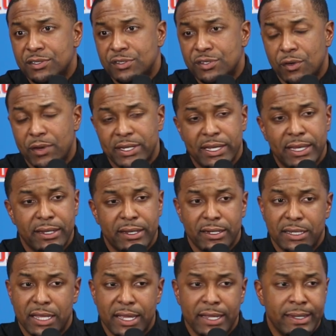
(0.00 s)
So at the end of
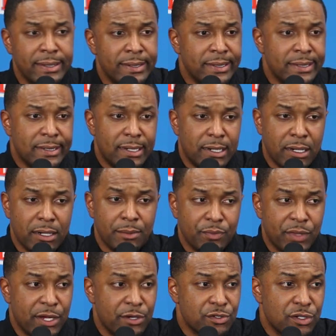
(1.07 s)
the day,
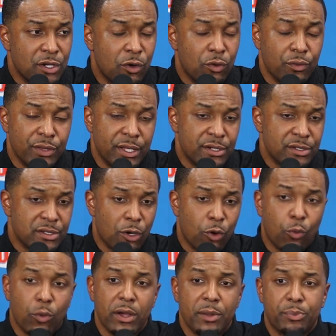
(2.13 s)
there's no
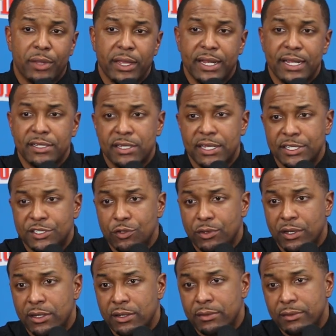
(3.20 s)
one play that you
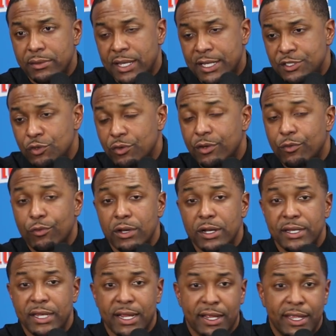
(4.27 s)
can
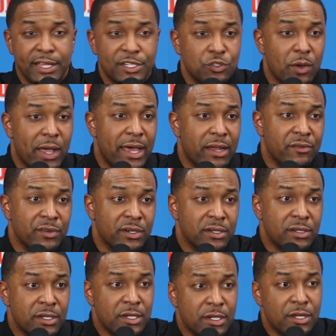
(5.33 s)
run that get you out of
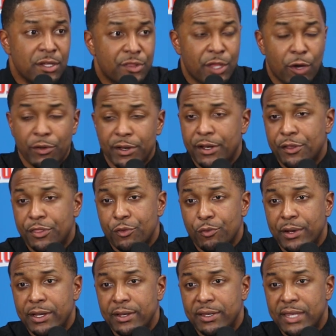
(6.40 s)
a
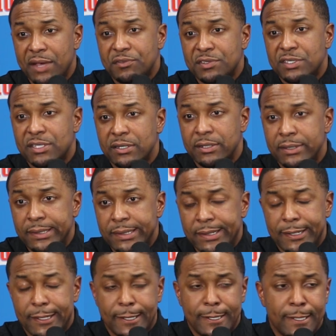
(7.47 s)
30-3 deficit.
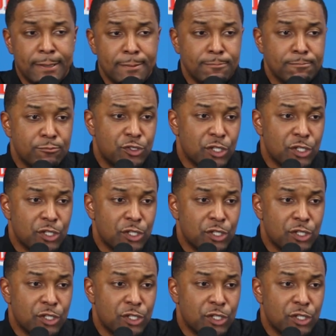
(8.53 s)
So